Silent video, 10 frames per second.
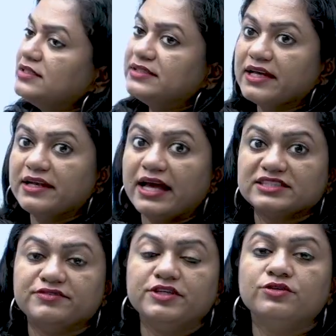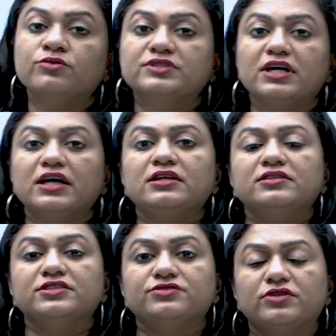Then, as we know, that
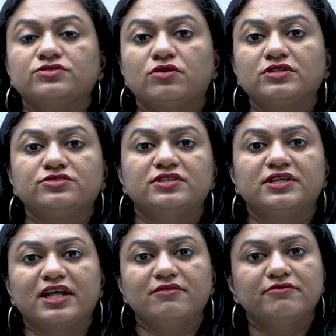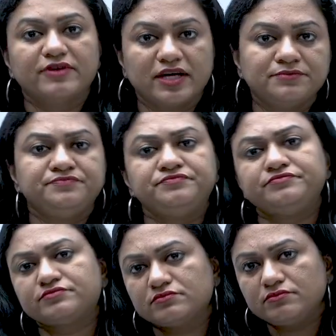this was also the time when
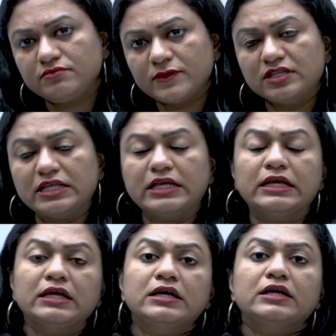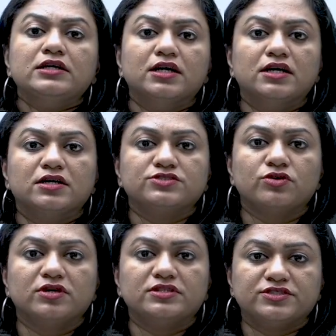the
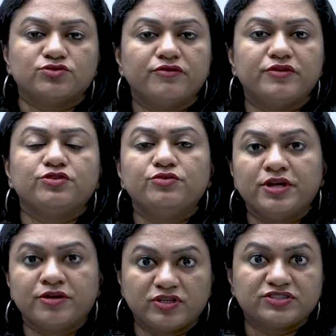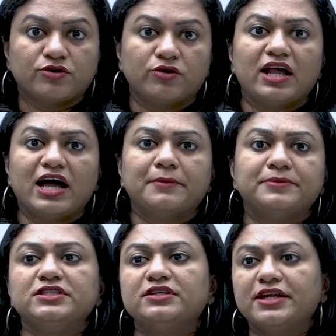Soviet Union was
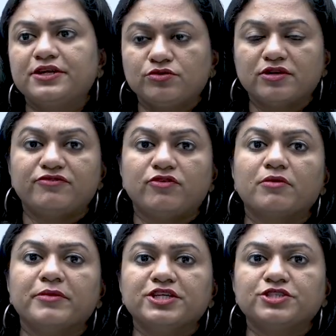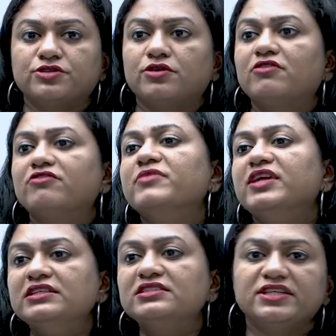collapsed. It led to the formation of
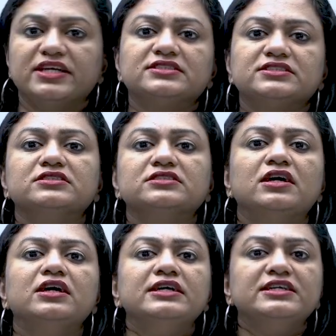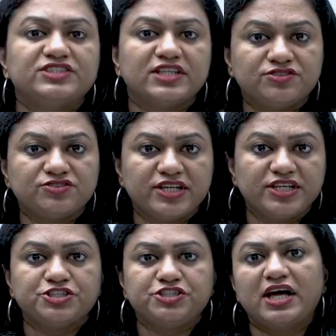many states in the Central
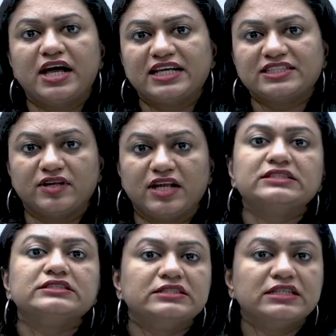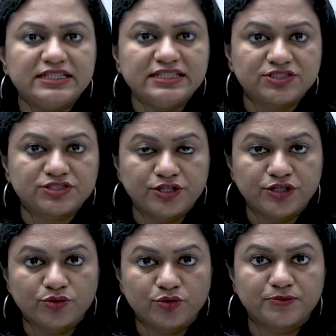Asia as well as in the Eastern
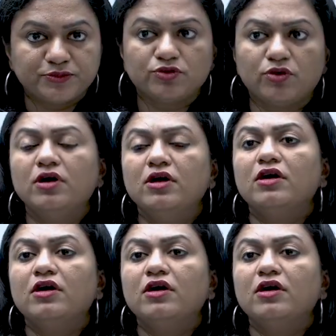Europe. So